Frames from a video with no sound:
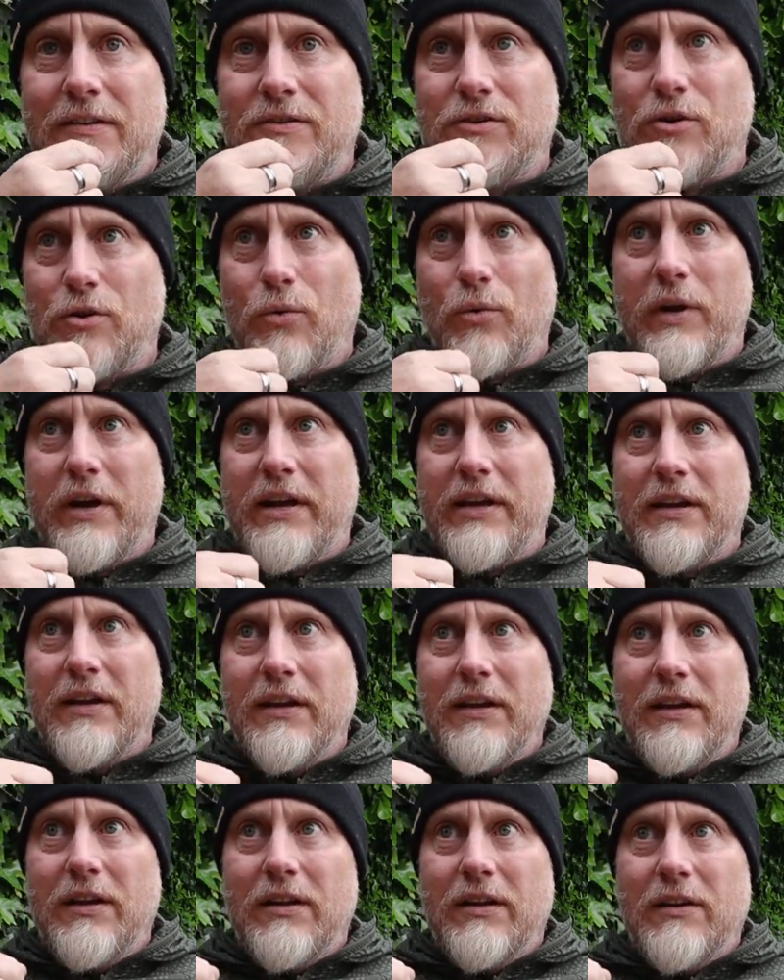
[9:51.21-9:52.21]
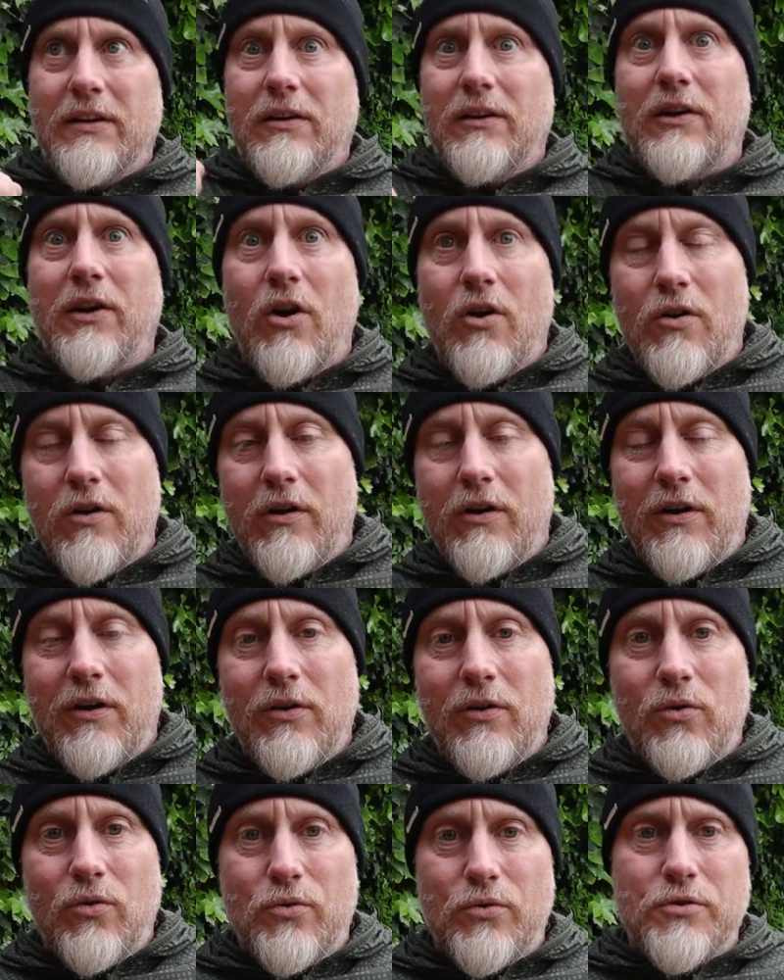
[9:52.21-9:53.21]
to a
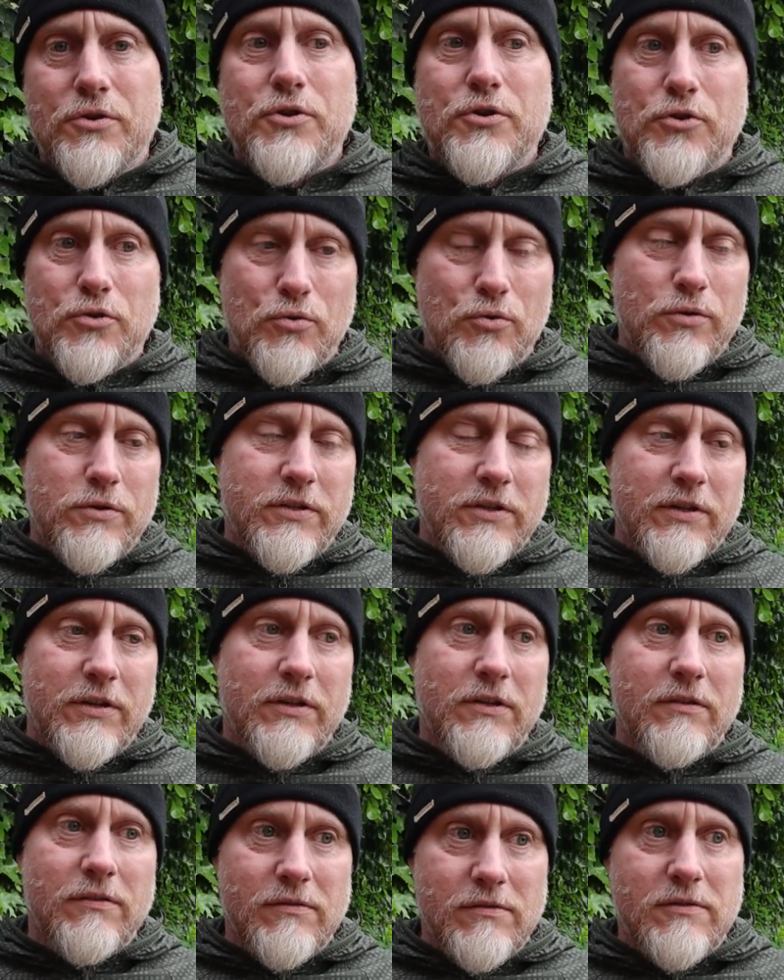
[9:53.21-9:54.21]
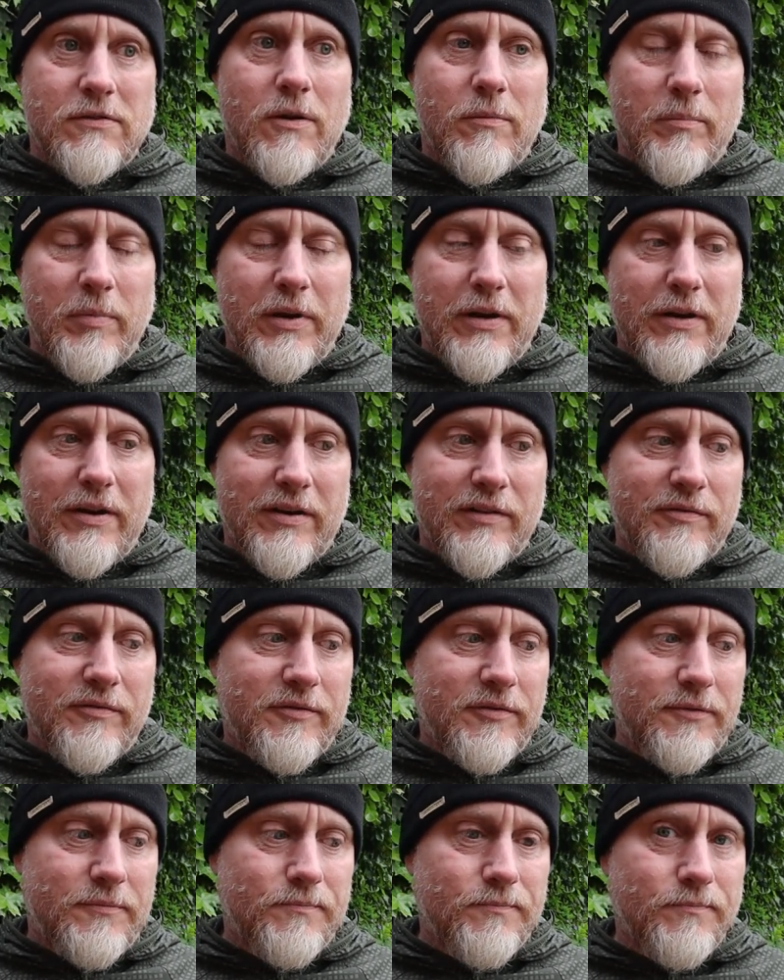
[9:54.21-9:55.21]
longer or shorter zombie
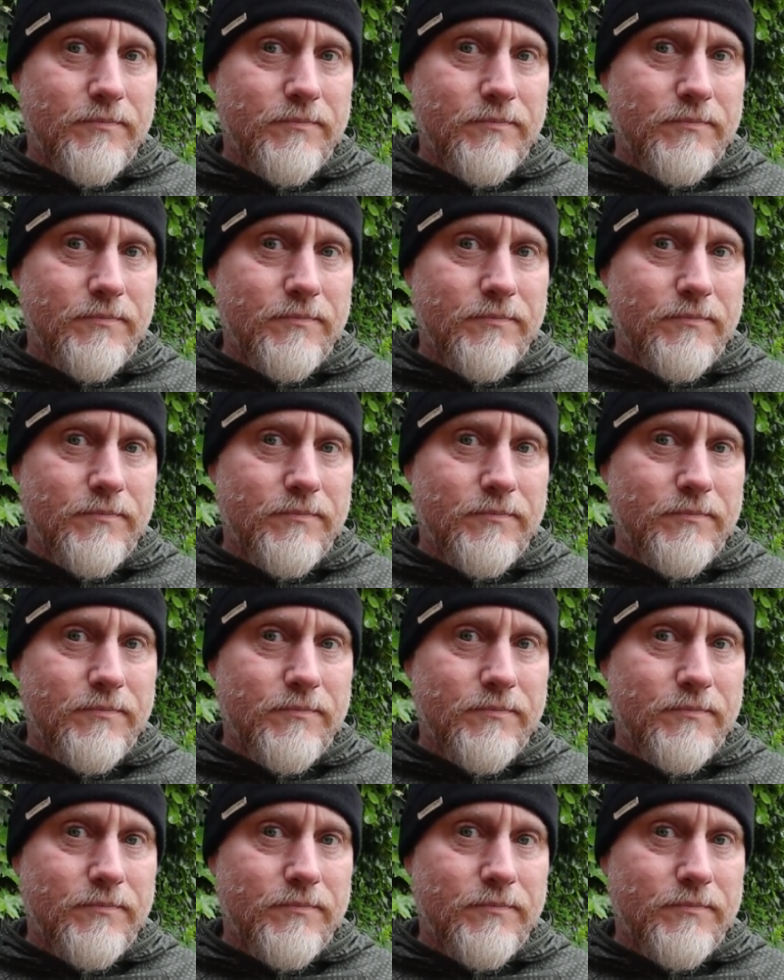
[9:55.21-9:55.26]
knife.